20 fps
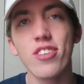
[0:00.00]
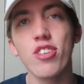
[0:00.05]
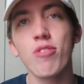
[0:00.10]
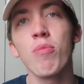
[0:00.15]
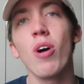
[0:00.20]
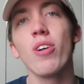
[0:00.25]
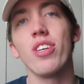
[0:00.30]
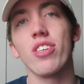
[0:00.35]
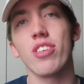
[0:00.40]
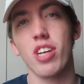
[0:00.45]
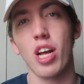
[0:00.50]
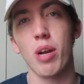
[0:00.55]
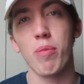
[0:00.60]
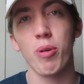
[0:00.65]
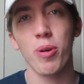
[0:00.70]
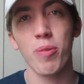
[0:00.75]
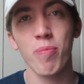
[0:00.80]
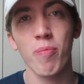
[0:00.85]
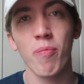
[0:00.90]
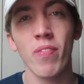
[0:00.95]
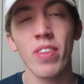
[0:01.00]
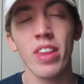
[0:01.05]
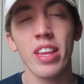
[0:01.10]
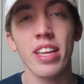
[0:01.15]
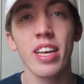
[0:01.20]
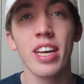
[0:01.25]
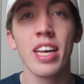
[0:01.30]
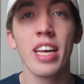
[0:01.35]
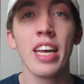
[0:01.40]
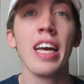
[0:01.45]
Small disclaimer.
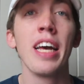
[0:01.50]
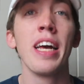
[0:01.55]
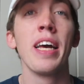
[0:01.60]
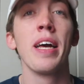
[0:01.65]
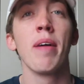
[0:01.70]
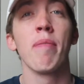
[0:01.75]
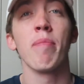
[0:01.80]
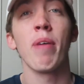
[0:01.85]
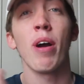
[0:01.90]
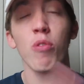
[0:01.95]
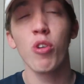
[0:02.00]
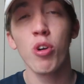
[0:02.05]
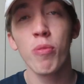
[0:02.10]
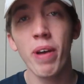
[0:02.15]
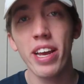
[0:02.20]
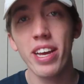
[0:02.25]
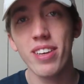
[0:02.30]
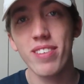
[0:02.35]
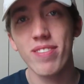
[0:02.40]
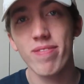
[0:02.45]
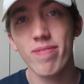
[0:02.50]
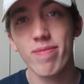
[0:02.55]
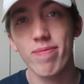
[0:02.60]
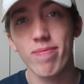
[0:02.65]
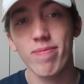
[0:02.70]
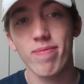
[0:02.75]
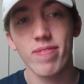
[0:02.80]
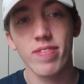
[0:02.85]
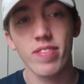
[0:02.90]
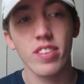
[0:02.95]
My roommate
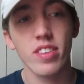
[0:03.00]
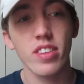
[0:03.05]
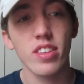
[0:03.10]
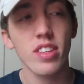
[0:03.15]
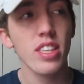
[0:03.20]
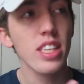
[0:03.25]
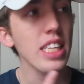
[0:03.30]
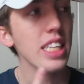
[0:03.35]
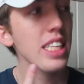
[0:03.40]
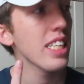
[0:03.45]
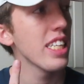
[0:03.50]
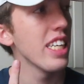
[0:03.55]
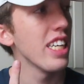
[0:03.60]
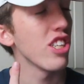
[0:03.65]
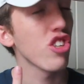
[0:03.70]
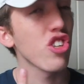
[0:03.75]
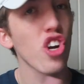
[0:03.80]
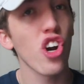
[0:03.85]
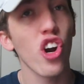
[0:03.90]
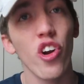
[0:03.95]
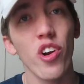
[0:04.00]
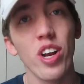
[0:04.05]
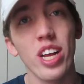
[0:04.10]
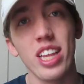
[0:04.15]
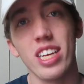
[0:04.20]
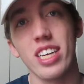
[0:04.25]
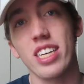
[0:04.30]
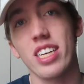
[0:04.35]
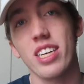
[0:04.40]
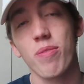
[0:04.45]
is
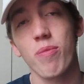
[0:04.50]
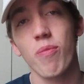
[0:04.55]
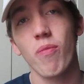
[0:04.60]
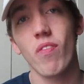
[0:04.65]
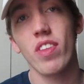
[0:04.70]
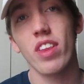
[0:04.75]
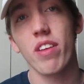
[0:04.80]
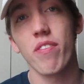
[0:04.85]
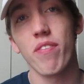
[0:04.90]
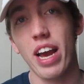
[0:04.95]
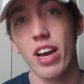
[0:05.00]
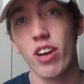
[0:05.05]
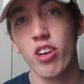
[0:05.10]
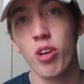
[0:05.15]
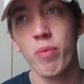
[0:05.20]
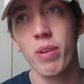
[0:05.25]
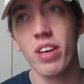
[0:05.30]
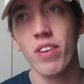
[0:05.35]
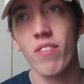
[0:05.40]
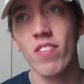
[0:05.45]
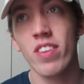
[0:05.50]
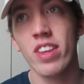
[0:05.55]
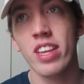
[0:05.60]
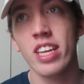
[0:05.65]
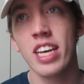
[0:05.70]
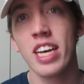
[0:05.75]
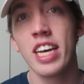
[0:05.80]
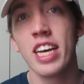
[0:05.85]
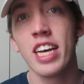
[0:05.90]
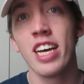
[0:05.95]
currently vacuuming,
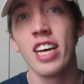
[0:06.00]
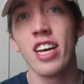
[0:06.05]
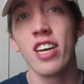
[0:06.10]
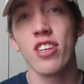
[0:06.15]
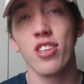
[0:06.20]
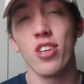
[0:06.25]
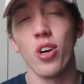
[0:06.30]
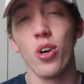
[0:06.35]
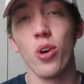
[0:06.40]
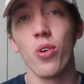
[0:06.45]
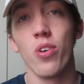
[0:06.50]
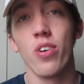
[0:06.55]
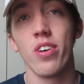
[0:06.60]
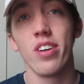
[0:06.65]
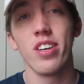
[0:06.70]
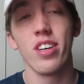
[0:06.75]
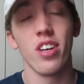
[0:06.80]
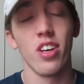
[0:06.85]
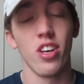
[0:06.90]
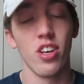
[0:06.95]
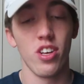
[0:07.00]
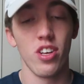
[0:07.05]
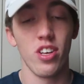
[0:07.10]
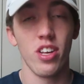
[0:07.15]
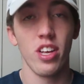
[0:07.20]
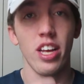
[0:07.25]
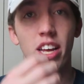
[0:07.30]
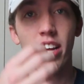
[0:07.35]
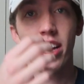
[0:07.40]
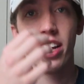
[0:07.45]
so
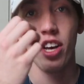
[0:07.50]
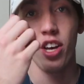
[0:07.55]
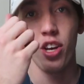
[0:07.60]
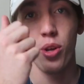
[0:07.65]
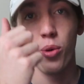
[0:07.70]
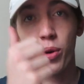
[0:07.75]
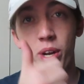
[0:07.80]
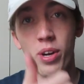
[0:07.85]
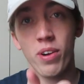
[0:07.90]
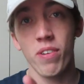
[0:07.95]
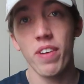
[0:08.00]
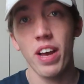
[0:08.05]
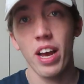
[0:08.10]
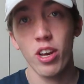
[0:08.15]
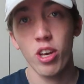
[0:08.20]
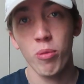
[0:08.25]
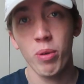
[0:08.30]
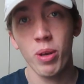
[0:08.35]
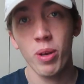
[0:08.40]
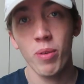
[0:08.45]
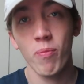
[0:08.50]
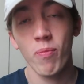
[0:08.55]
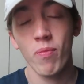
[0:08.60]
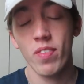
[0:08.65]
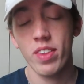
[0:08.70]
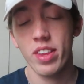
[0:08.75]
you'll hear him vacuuming.